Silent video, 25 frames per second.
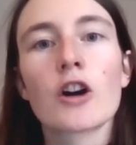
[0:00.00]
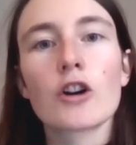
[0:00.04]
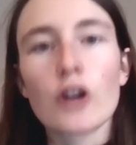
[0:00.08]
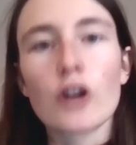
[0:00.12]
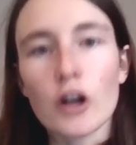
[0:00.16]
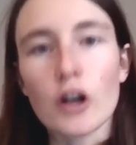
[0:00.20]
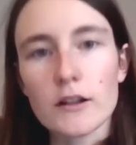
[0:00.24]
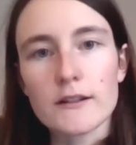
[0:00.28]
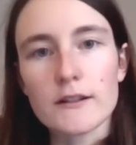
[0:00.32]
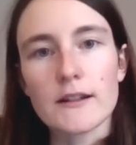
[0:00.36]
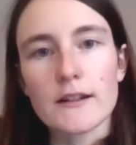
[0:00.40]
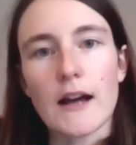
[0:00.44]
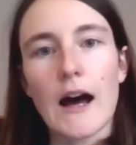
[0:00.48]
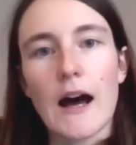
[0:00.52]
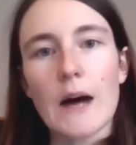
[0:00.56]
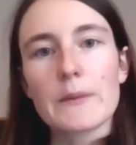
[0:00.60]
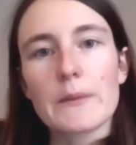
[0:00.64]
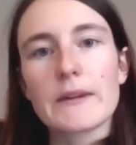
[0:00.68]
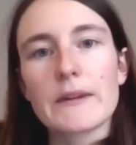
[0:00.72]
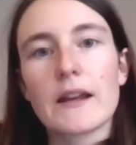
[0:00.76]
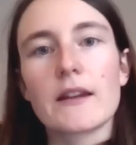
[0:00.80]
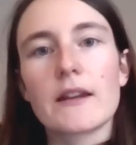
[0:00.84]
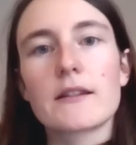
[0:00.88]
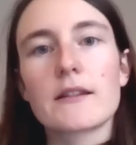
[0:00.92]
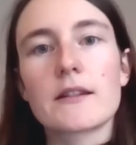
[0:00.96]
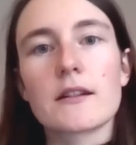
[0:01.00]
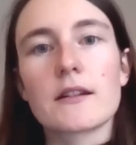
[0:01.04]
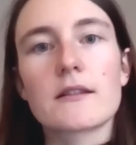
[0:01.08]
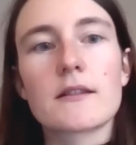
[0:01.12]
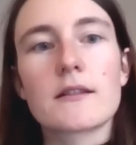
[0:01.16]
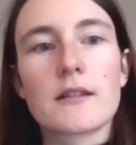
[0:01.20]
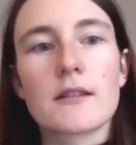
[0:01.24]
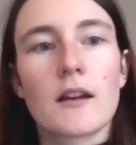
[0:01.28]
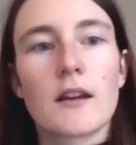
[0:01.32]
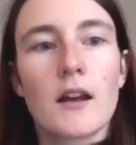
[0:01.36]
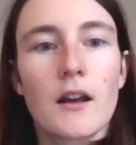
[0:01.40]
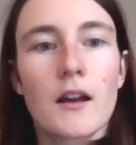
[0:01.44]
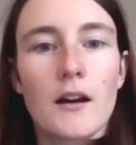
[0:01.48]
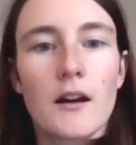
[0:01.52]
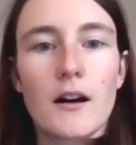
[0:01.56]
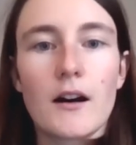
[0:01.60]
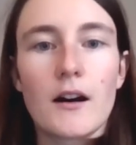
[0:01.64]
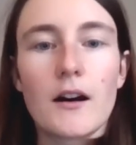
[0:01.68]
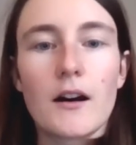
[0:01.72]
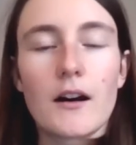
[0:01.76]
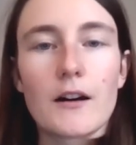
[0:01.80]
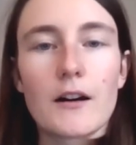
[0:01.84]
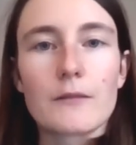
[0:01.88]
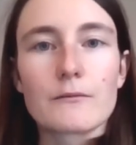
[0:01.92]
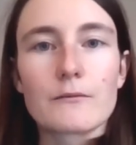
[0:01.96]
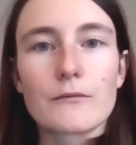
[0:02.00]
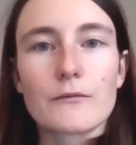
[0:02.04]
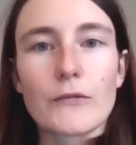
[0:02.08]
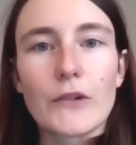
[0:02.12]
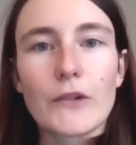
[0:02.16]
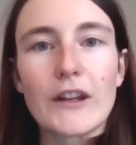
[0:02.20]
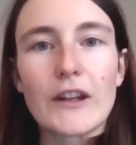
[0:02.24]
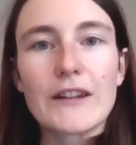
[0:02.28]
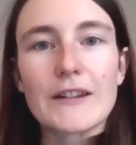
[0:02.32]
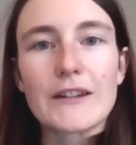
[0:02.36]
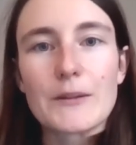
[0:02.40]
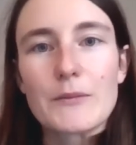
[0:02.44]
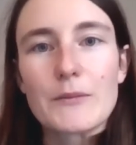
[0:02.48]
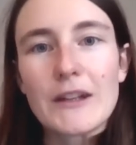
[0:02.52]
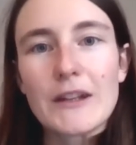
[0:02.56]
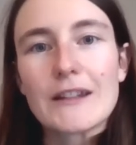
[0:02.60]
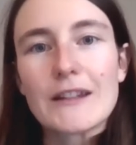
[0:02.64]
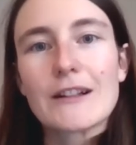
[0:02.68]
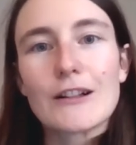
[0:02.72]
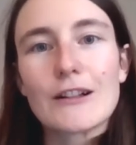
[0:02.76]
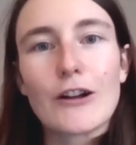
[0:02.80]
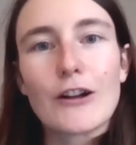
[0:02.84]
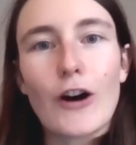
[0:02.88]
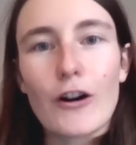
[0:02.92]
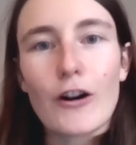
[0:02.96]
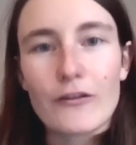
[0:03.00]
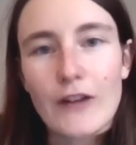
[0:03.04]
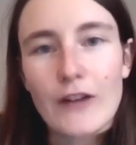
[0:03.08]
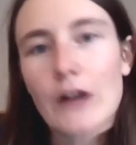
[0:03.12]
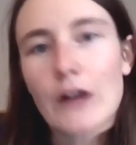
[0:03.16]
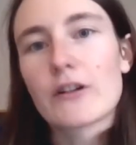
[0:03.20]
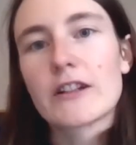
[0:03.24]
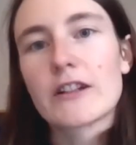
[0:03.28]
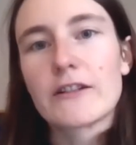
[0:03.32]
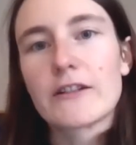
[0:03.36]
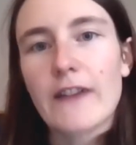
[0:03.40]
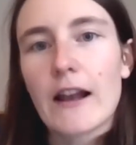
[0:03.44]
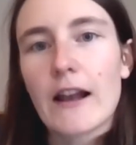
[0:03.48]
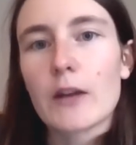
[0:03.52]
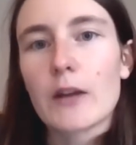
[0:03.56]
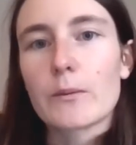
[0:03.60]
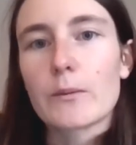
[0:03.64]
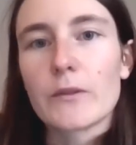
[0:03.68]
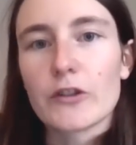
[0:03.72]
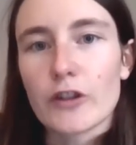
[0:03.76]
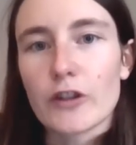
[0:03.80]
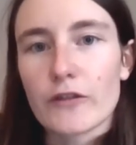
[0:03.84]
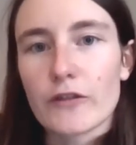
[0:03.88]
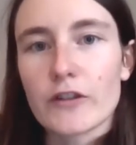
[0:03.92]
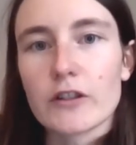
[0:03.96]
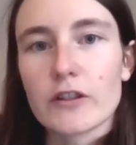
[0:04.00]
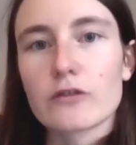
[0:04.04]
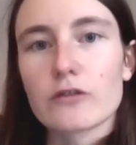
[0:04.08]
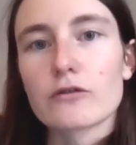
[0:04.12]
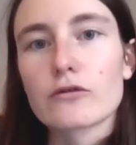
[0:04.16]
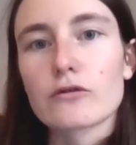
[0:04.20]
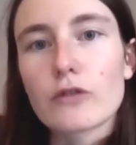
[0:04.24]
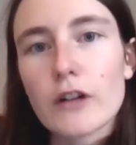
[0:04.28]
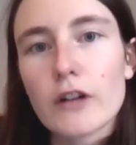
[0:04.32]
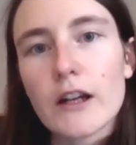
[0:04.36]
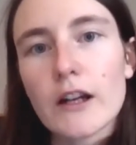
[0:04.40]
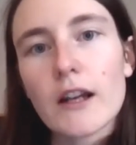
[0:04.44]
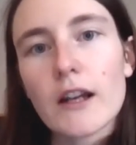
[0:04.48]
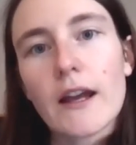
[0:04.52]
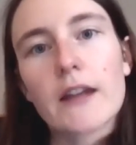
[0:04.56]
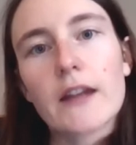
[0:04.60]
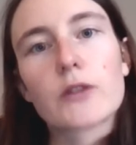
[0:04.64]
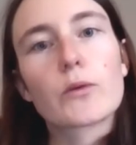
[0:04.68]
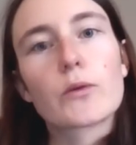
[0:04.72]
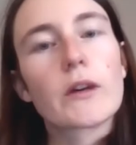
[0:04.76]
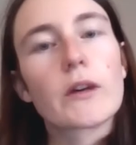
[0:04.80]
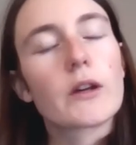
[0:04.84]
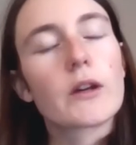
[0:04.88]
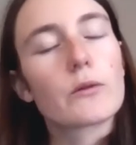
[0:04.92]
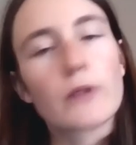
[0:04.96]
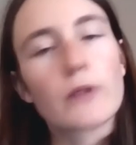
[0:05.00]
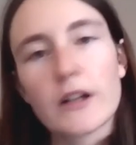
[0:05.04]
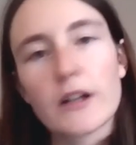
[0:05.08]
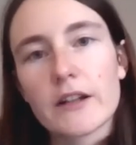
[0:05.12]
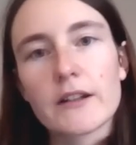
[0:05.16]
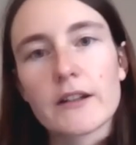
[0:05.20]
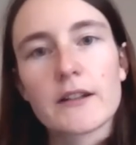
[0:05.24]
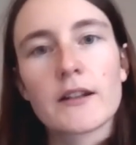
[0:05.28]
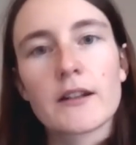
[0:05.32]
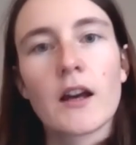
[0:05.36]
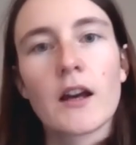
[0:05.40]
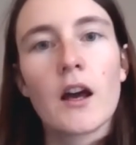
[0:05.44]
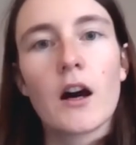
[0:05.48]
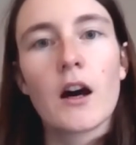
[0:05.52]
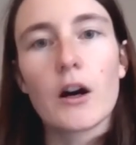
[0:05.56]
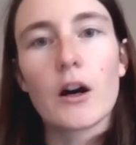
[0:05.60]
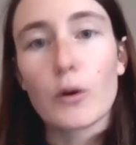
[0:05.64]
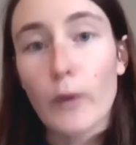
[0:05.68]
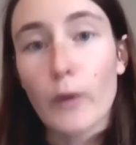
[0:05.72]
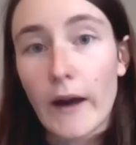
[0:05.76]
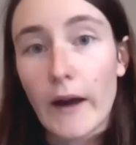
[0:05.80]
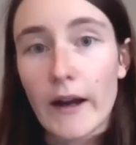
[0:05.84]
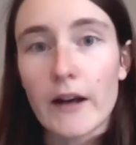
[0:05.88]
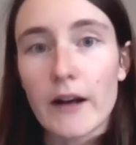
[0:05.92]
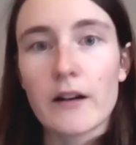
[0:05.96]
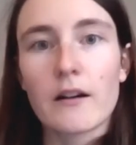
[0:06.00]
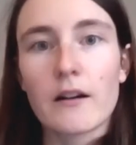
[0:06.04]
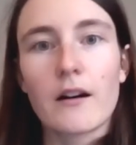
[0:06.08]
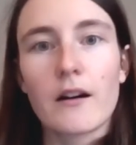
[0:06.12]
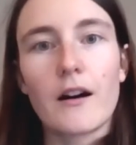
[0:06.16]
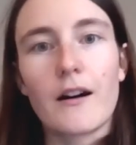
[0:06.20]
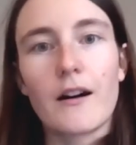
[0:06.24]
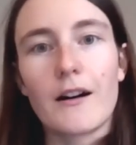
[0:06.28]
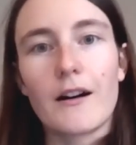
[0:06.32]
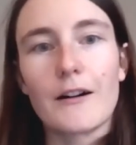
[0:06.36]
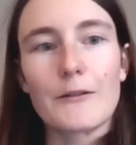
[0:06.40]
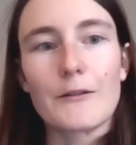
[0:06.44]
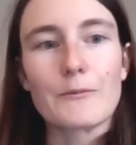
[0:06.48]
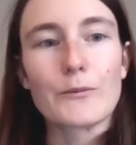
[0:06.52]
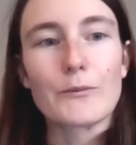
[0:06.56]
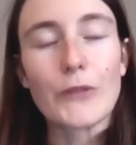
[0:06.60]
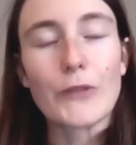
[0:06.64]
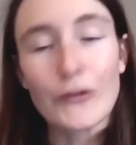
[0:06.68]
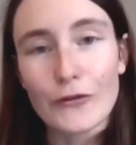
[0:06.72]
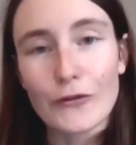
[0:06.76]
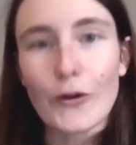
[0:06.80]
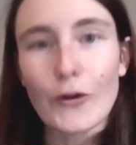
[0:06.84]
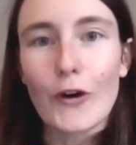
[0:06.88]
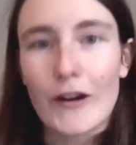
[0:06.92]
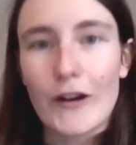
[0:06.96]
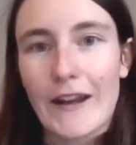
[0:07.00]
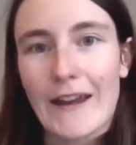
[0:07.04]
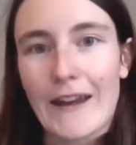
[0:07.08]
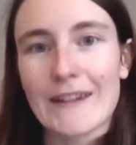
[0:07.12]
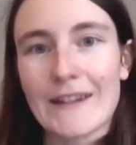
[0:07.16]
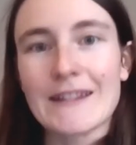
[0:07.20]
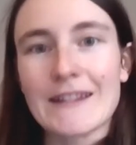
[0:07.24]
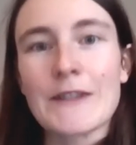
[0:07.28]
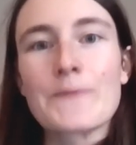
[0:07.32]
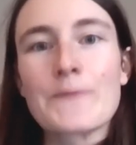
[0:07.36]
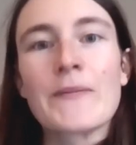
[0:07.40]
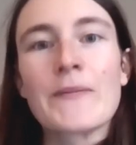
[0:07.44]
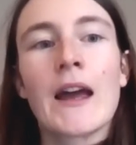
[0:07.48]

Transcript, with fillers: got updated um, in the middle of our development of the tutorial and we weren't aware um, before that.